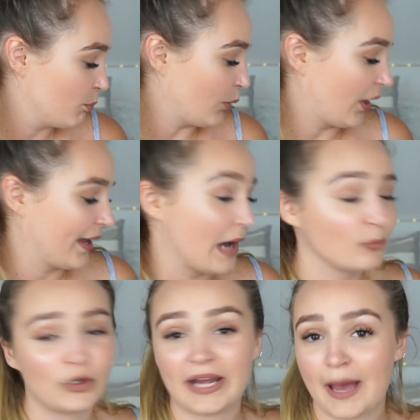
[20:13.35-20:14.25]
But I
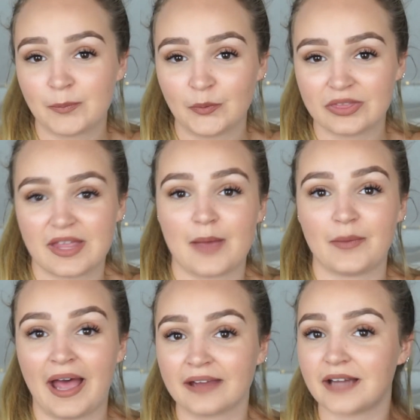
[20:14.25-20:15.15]
am really happy with
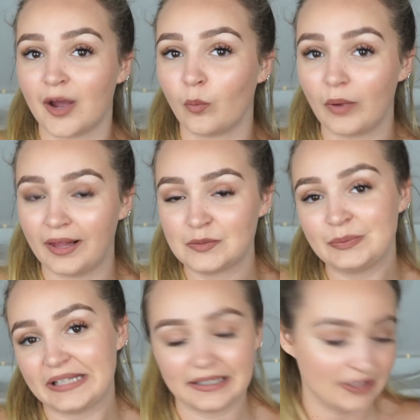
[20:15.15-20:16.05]
them, and I will
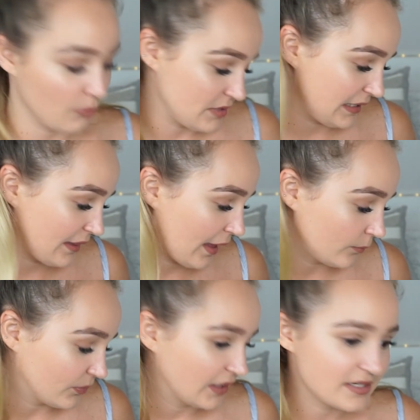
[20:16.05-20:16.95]
be using
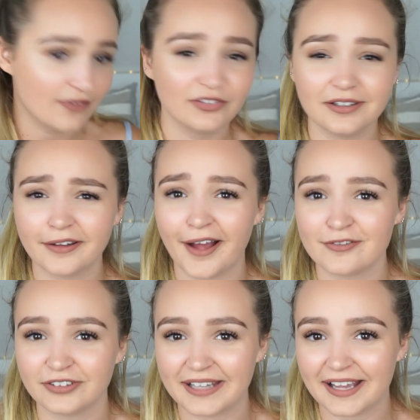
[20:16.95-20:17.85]
them. Definitely not
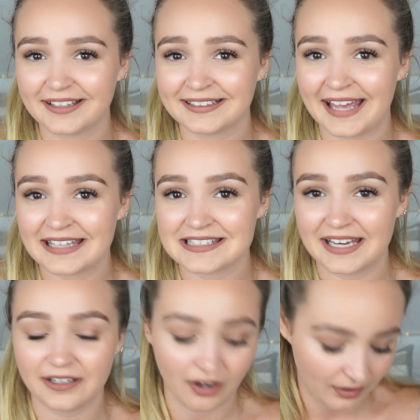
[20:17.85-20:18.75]
every day, in case
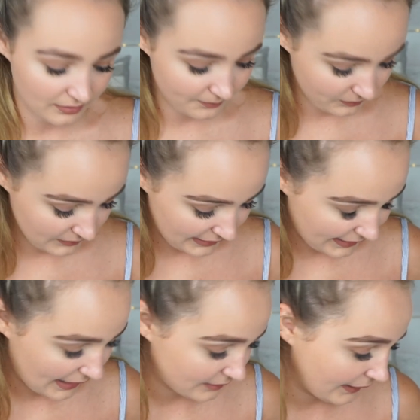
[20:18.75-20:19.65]
they
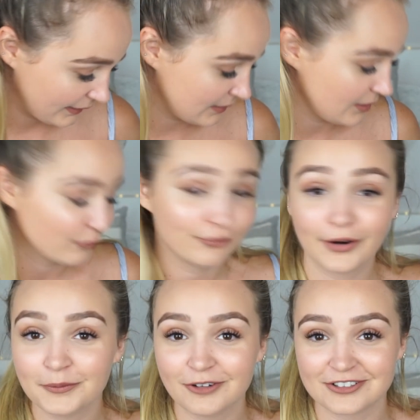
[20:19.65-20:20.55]
get like
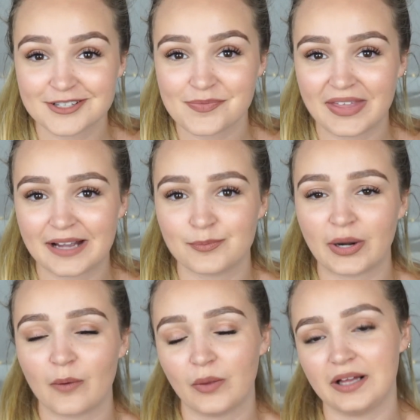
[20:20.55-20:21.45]
ruined or something,
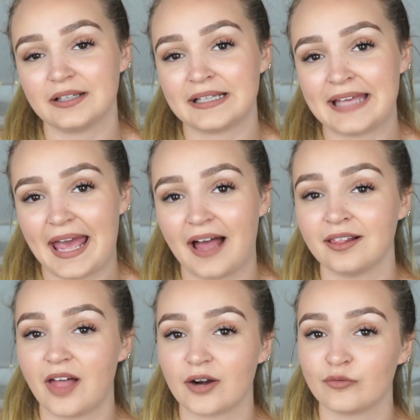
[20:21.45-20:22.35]
but I will get a
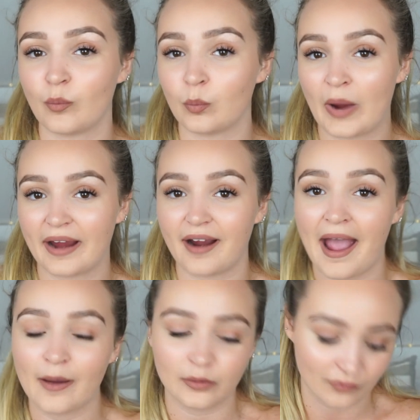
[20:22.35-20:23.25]
lot of wear
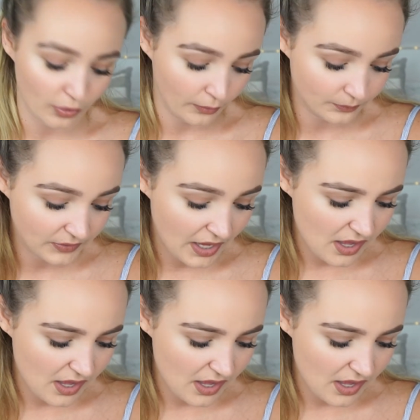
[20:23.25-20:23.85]
out of them.